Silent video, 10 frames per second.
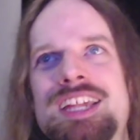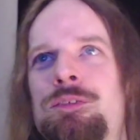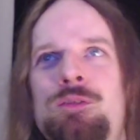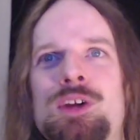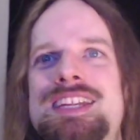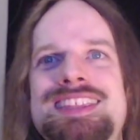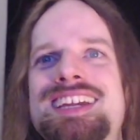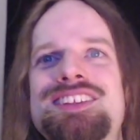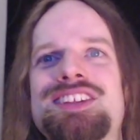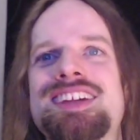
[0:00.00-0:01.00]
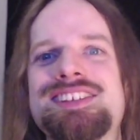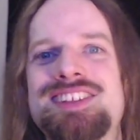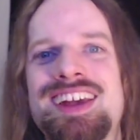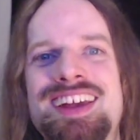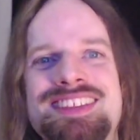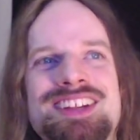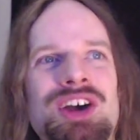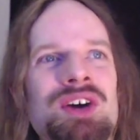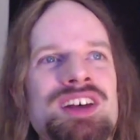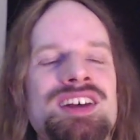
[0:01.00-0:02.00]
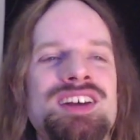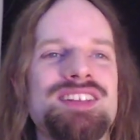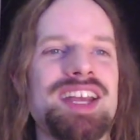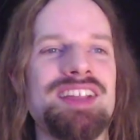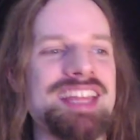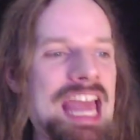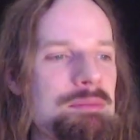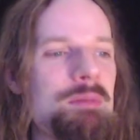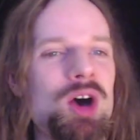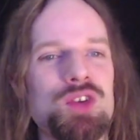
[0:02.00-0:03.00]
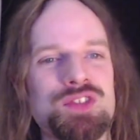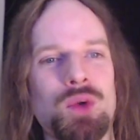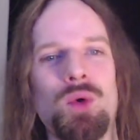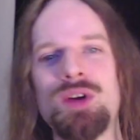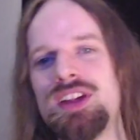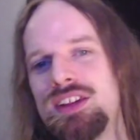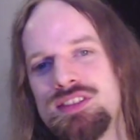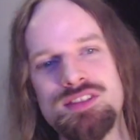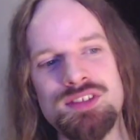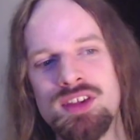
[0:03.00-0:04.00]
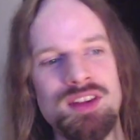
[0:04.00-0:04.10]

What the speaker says: of free things you can send, like MMO stories,